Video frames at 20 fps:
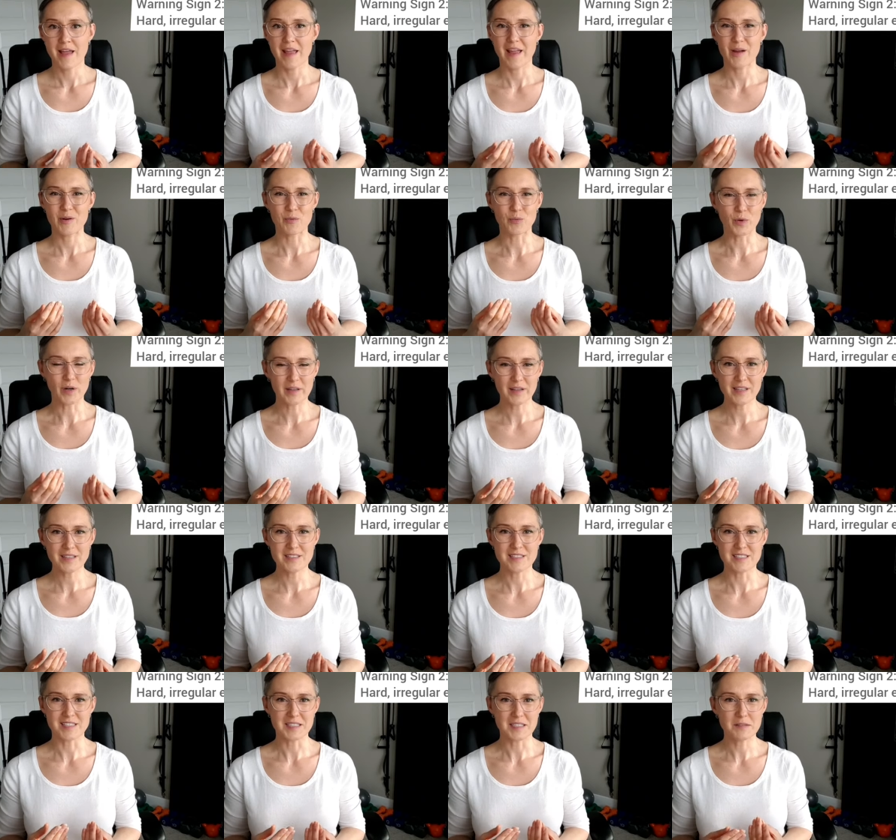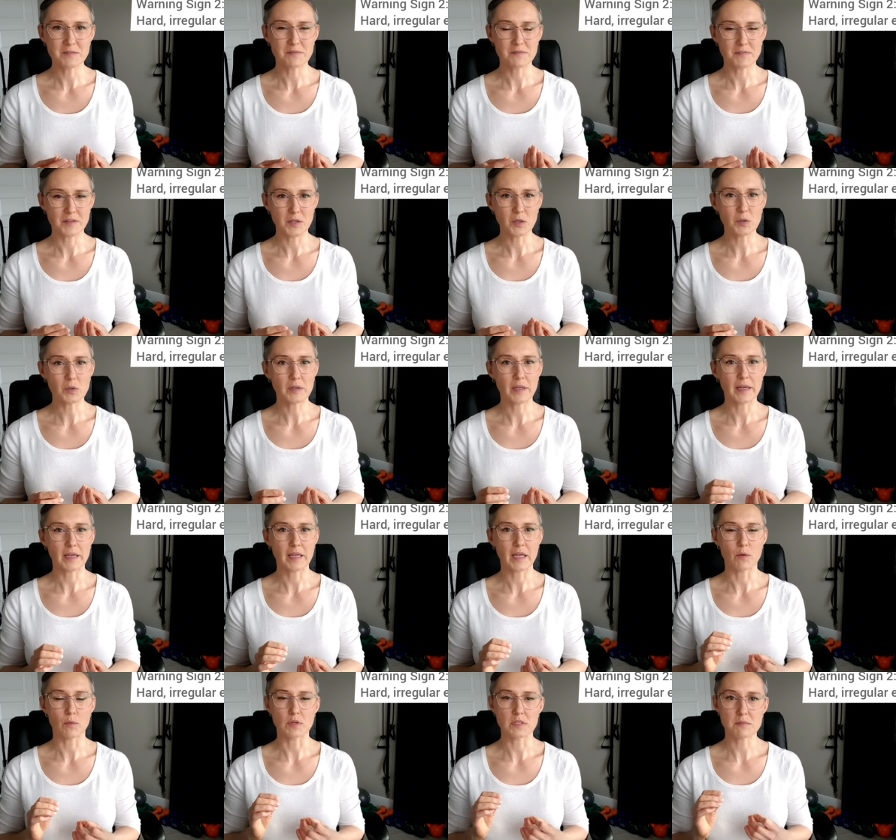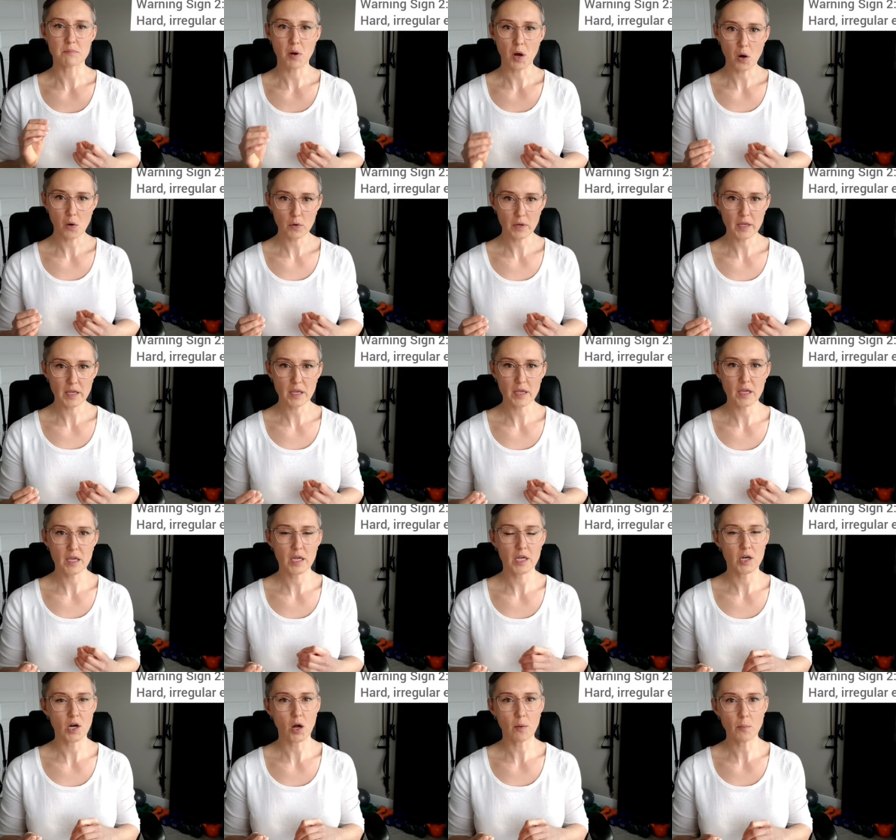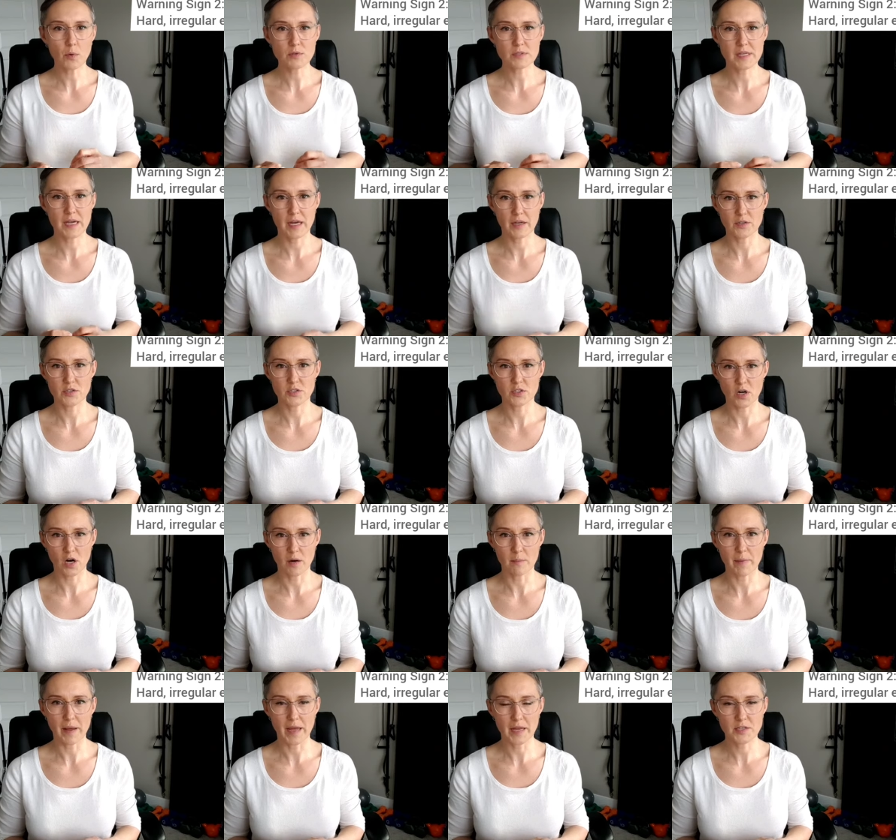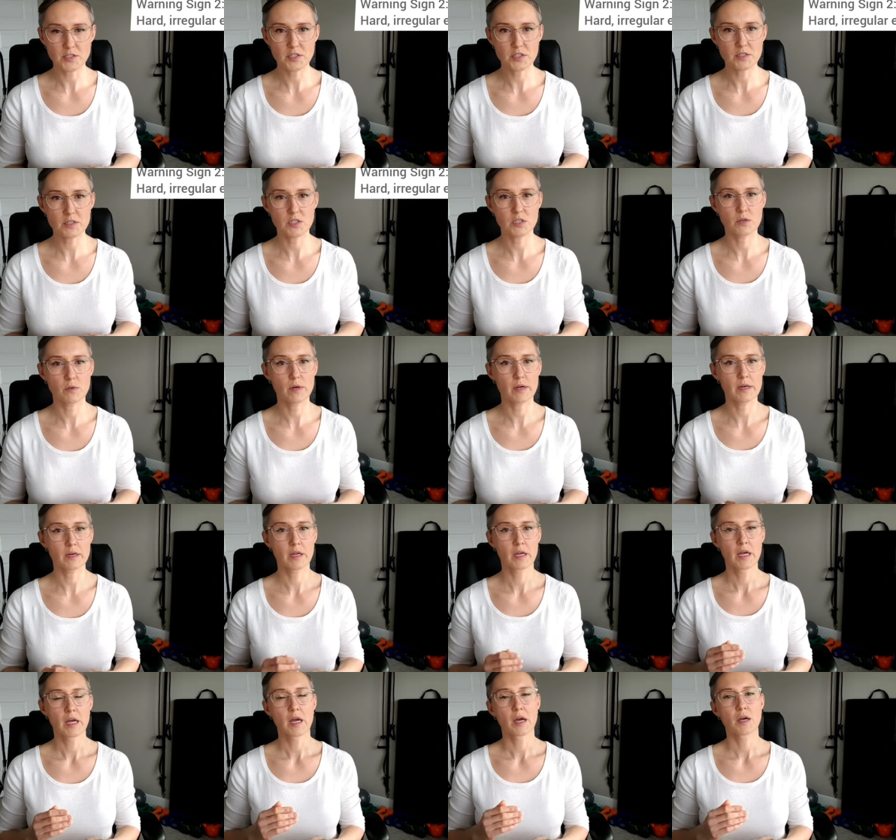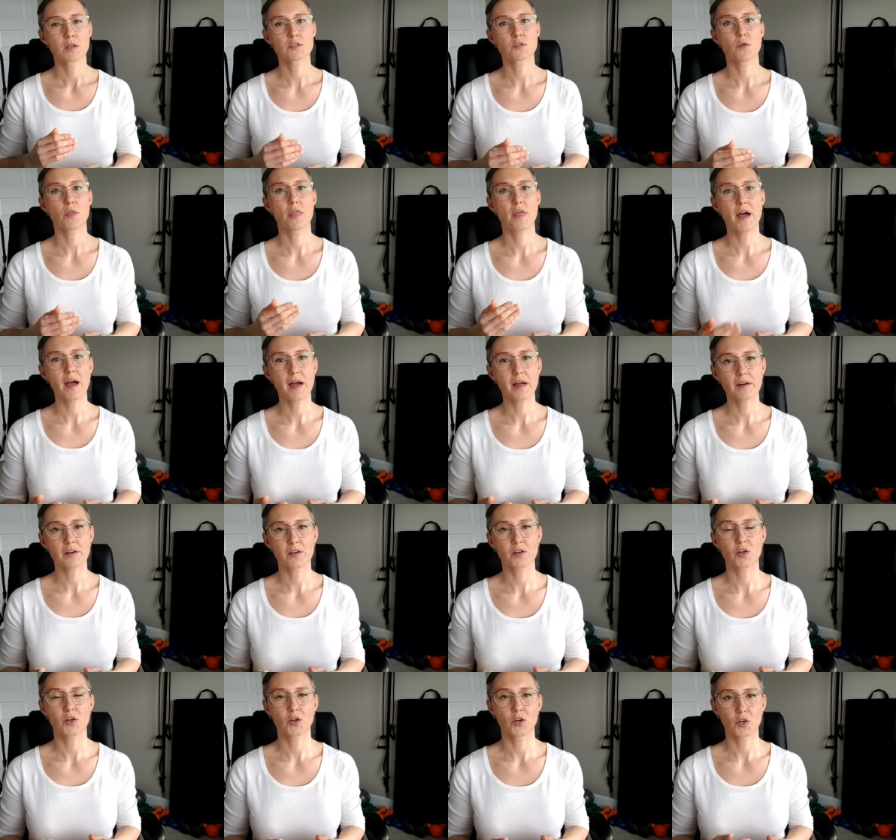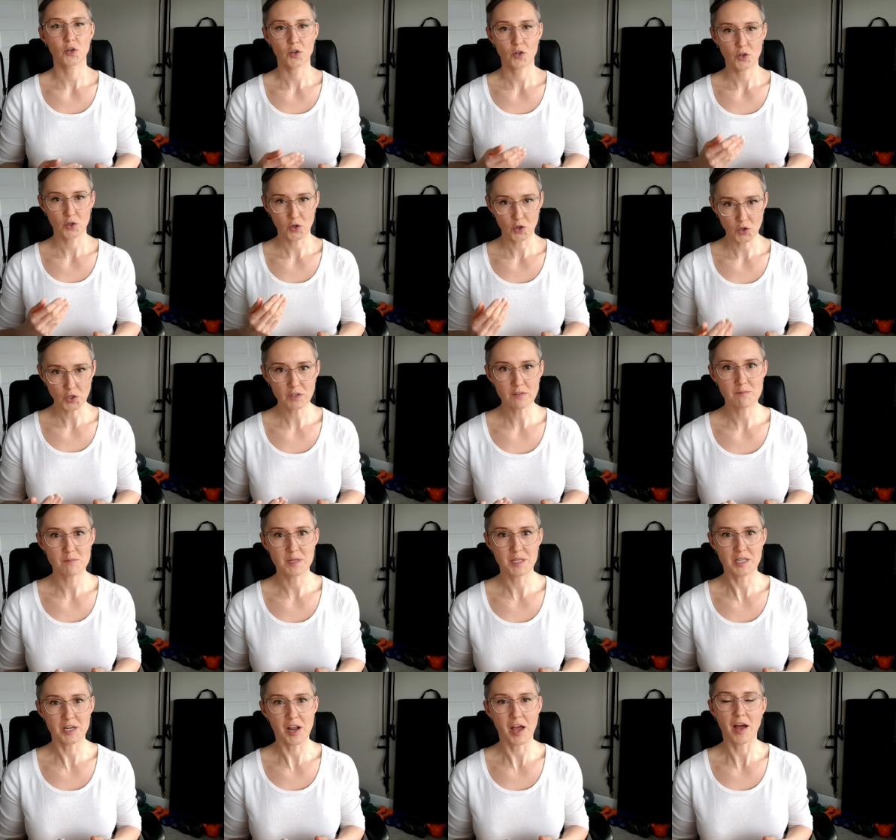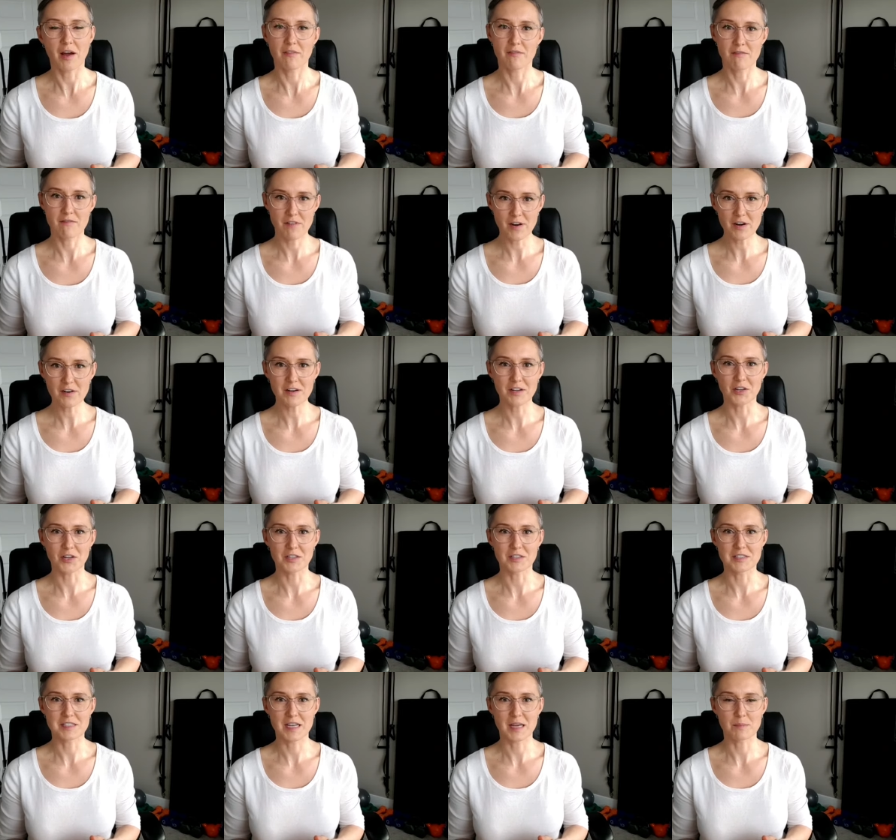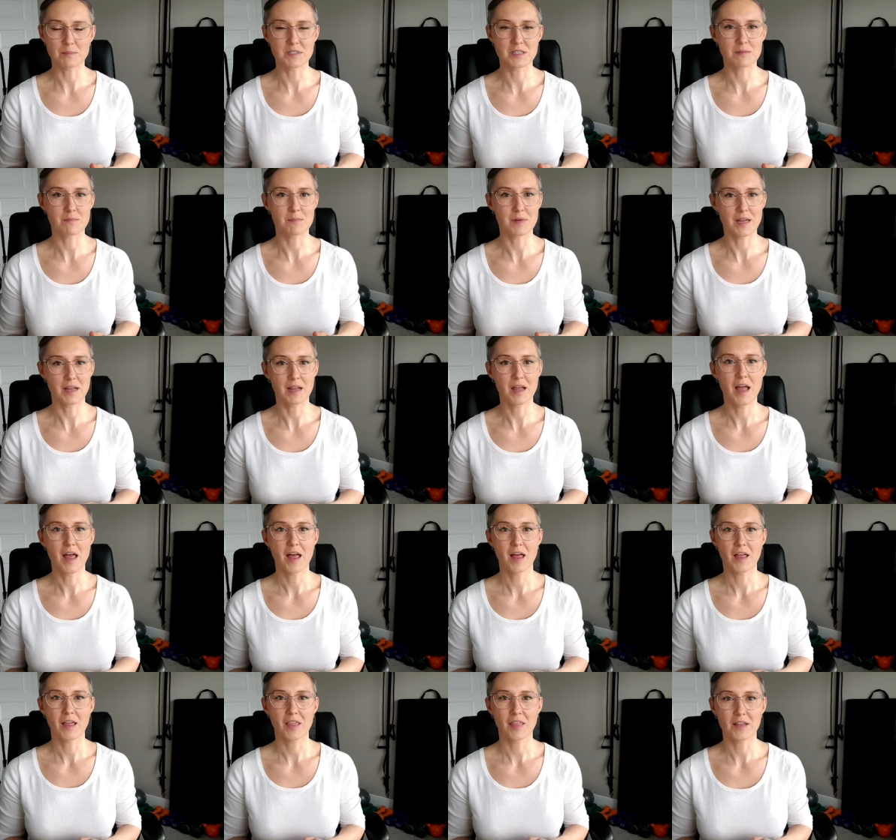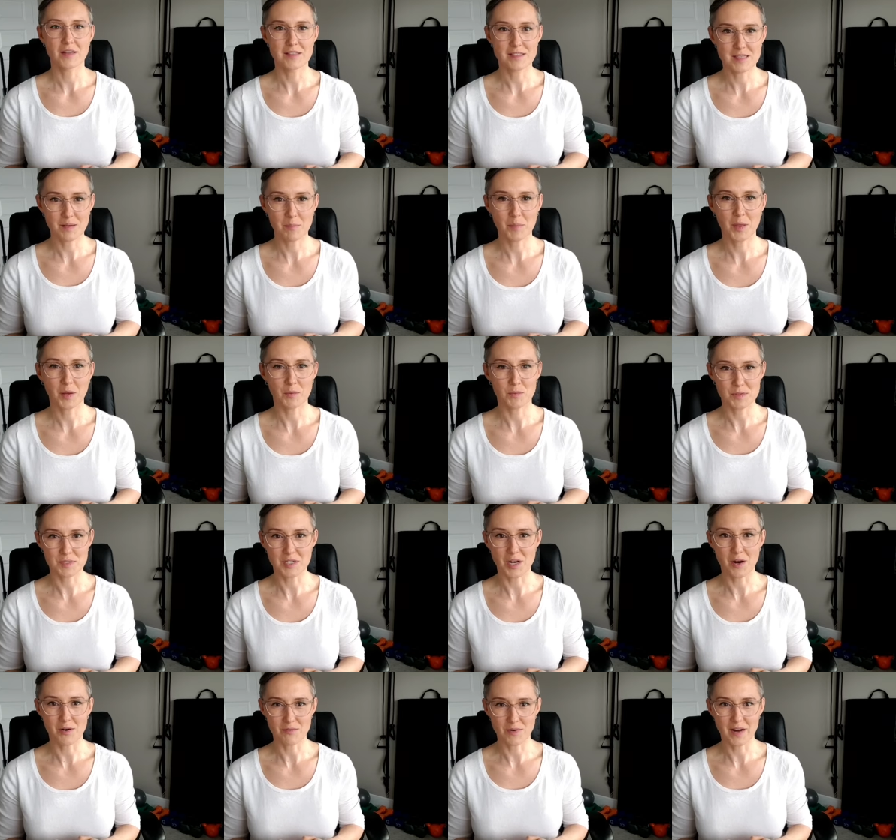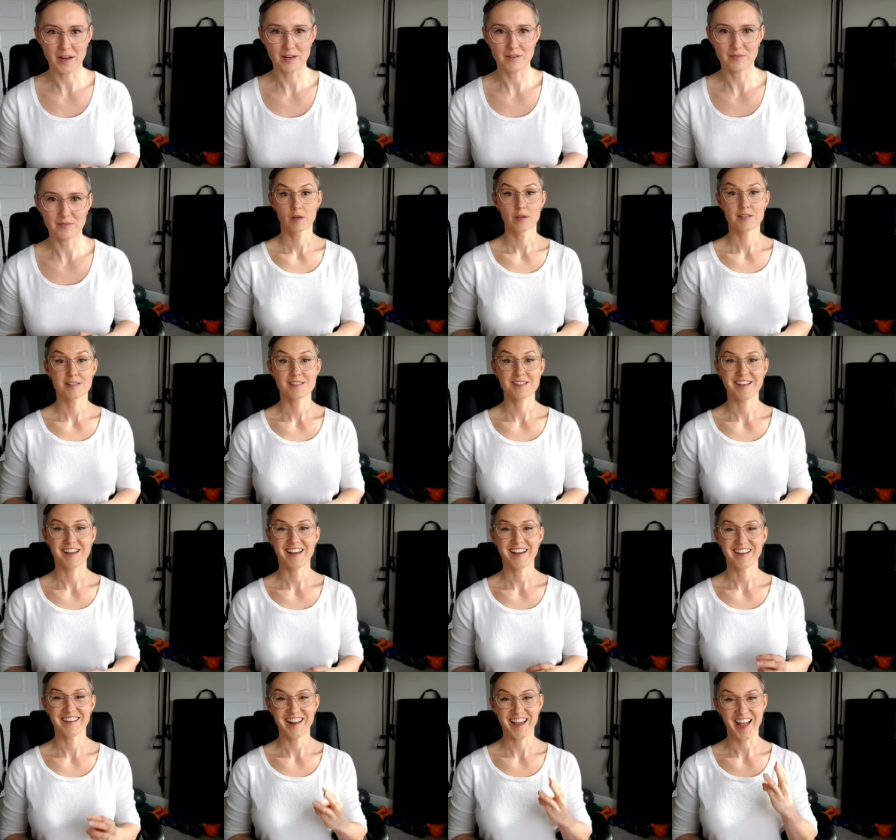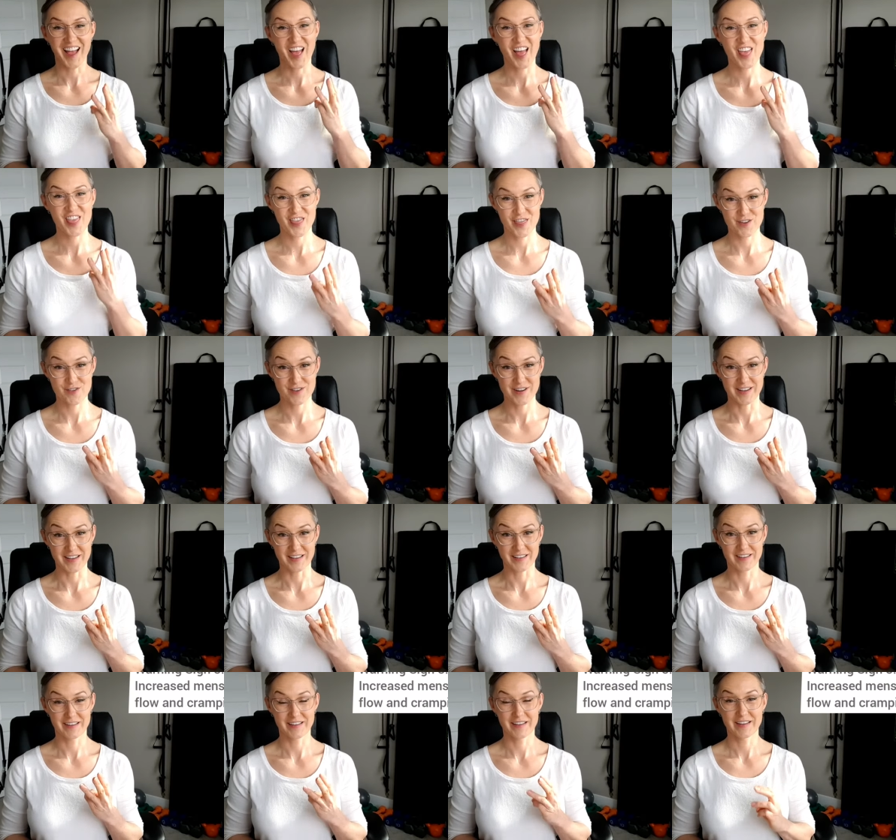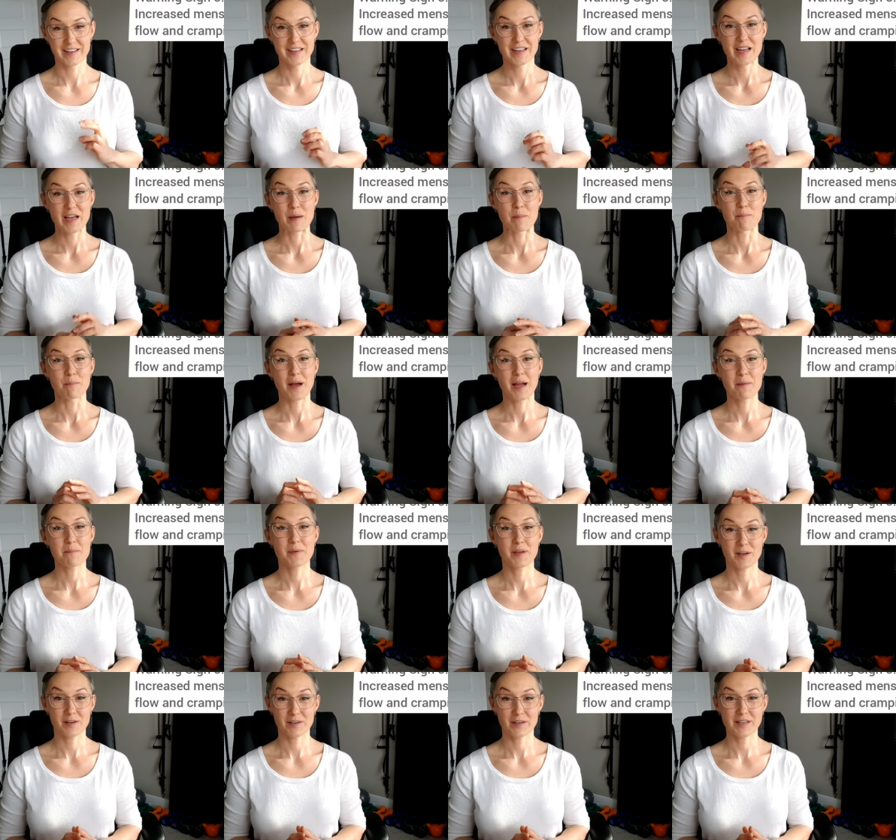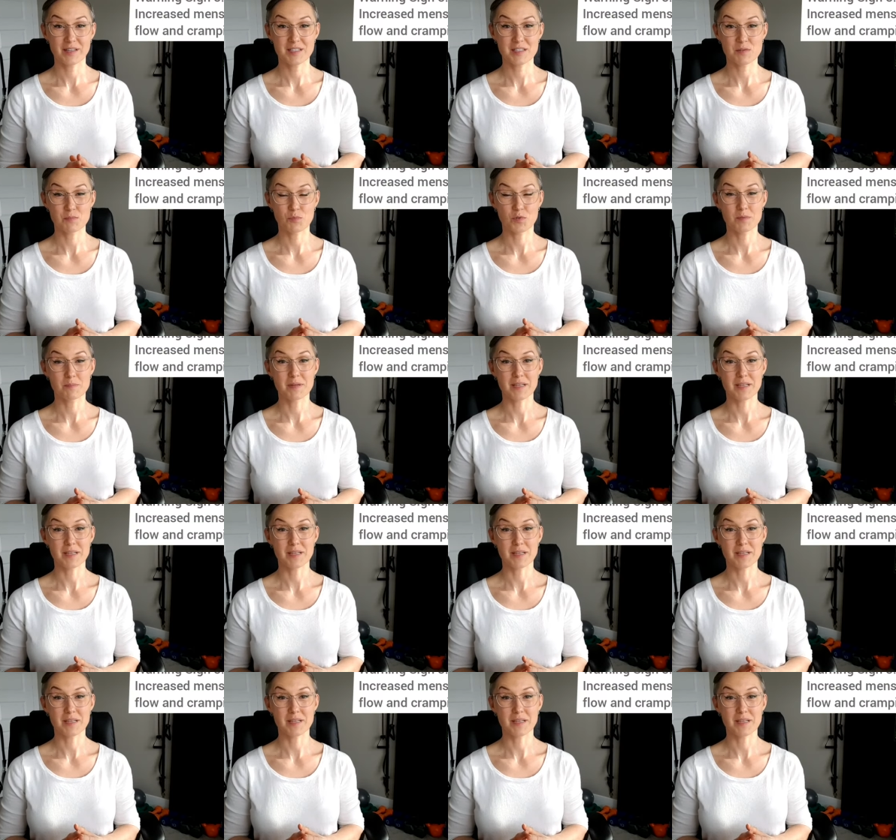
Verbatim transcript: it really did feel like it was pokey. It almost had sharp edges to it. So that could have been a very good tip to me that something was not right. Sign three, my periods were